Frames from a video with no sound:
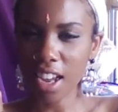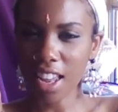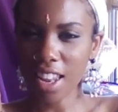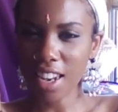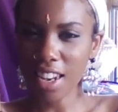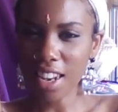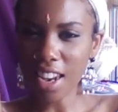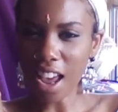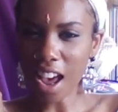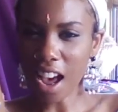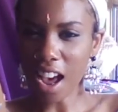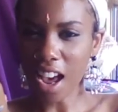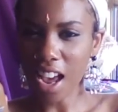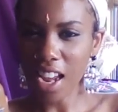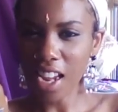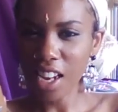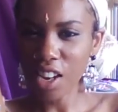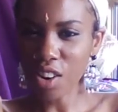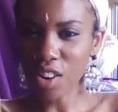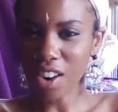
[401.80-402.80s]
a
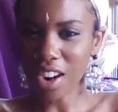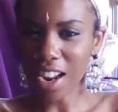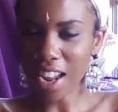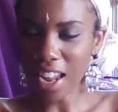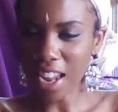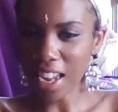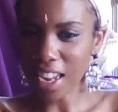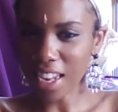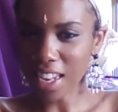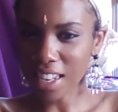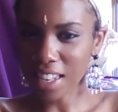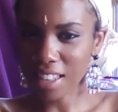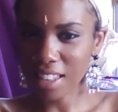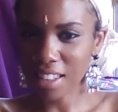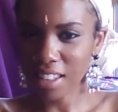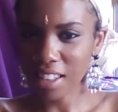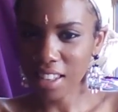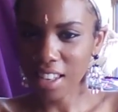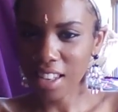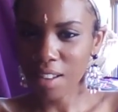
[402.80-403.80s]
9 or an 8,
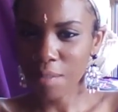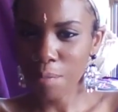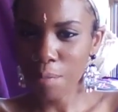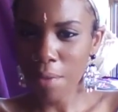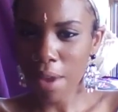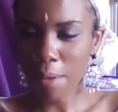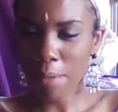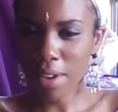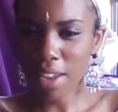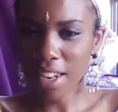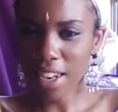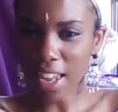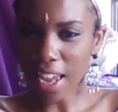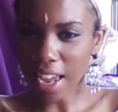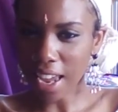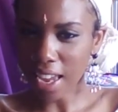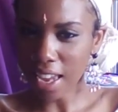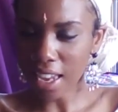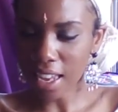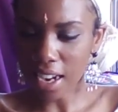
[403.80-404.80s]
maybe an
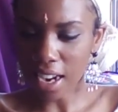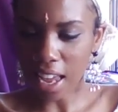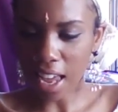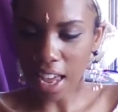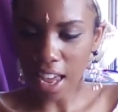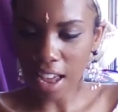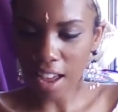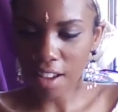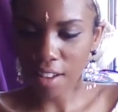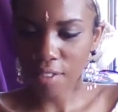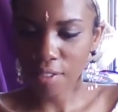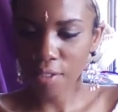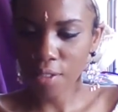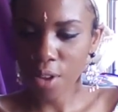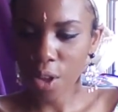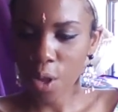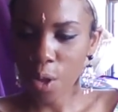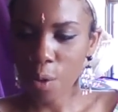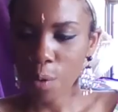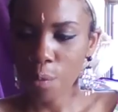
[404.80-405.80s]
8.5.
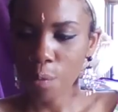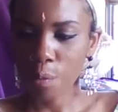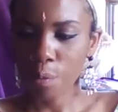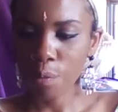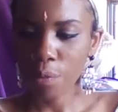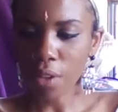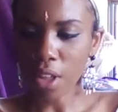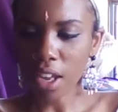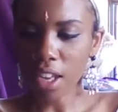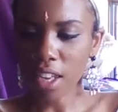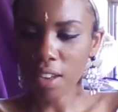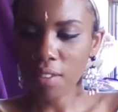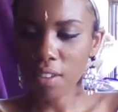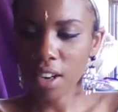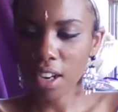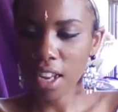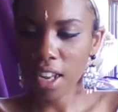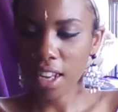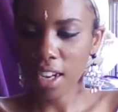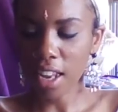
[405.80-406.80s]
I give
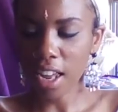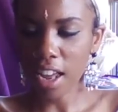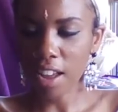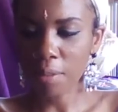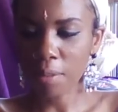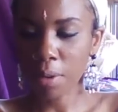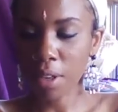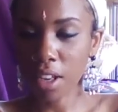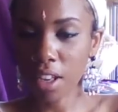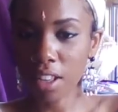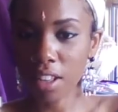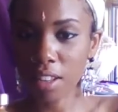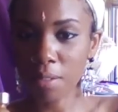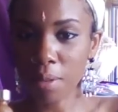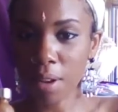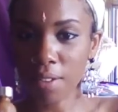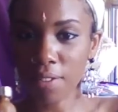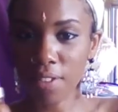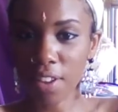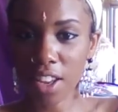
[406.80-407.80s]
it an 8.5
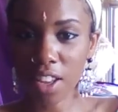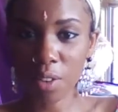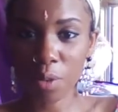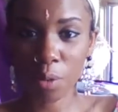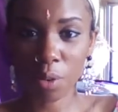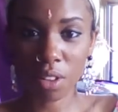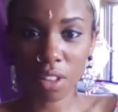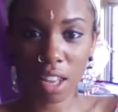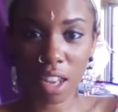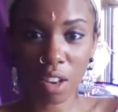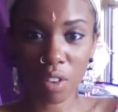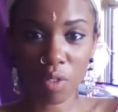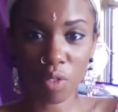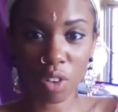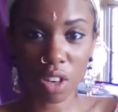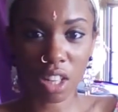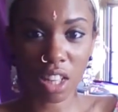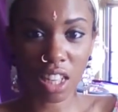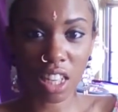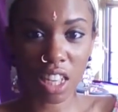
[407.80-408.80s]
because my face was like
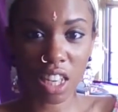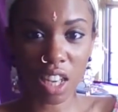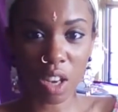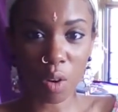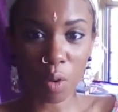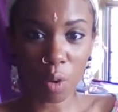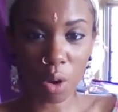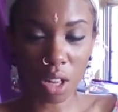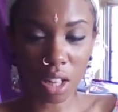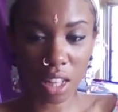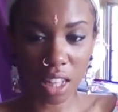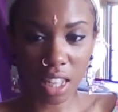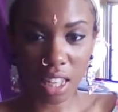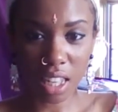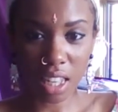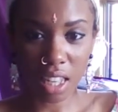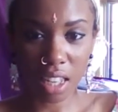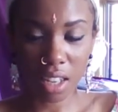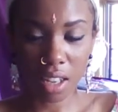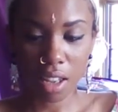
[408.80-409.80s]
really
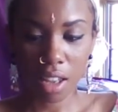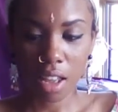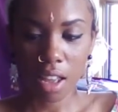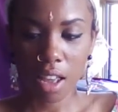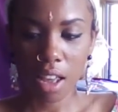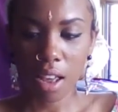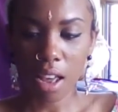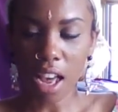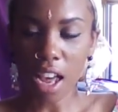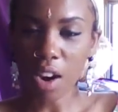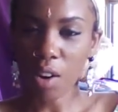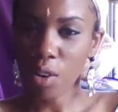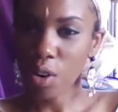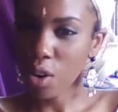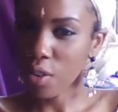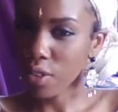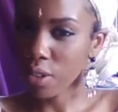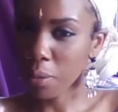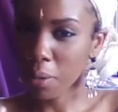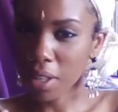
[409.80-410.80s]
oily. I don't
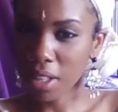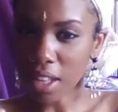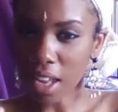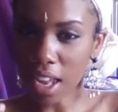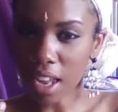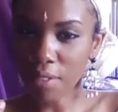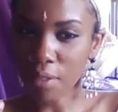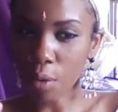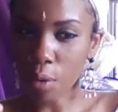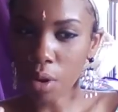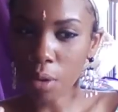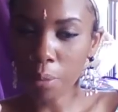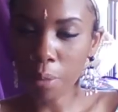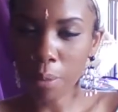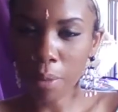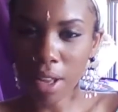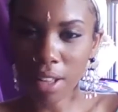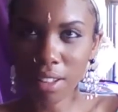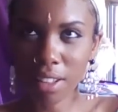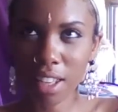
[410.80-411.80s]
know if it's because I have oil.
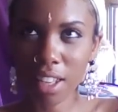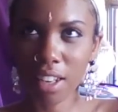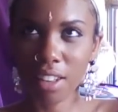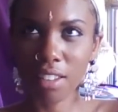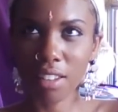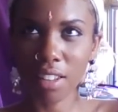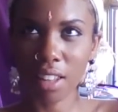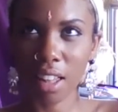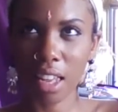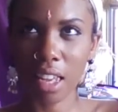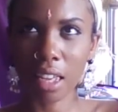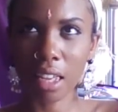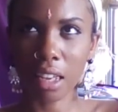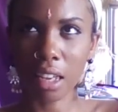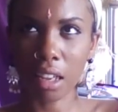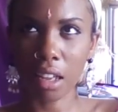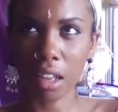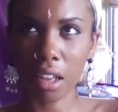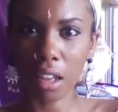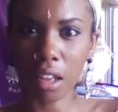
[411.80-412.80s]
My skin isn't
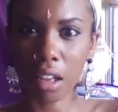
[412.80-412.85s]
like